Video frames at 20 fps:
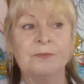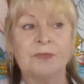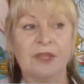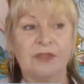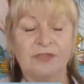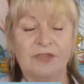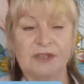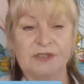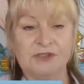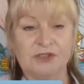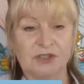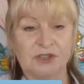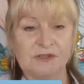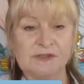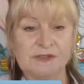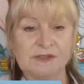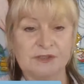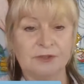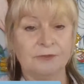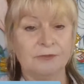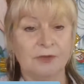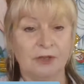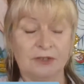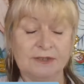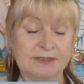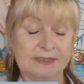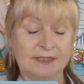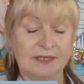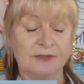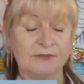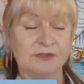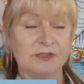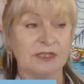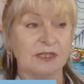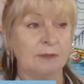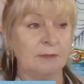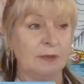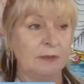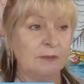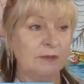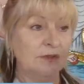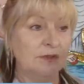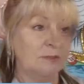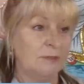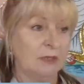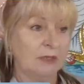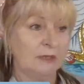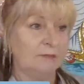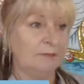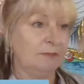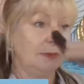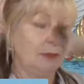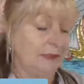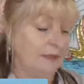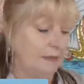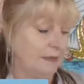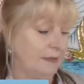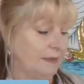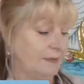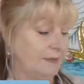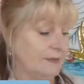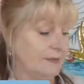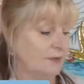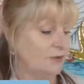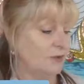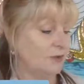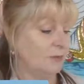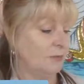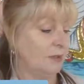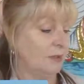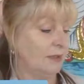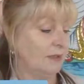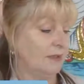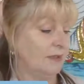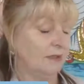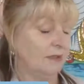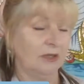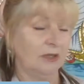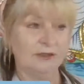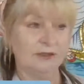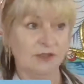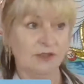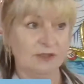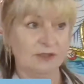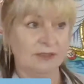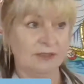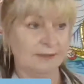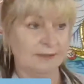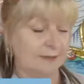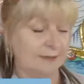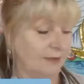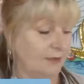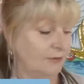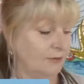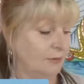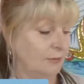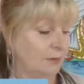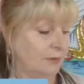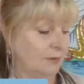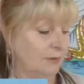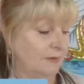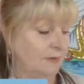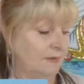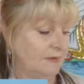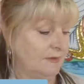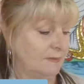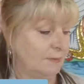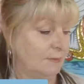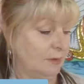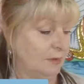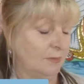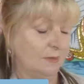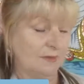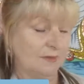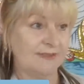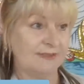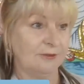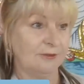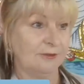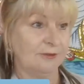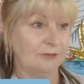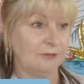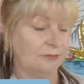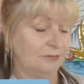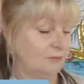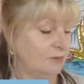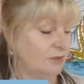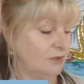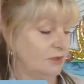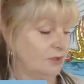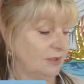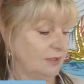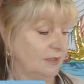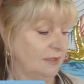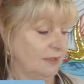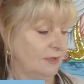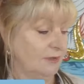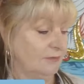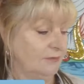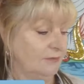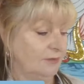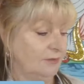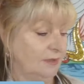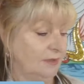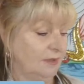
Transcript: I did have to come home and do my big cleanse and I do little ceremonies by myself, which I love.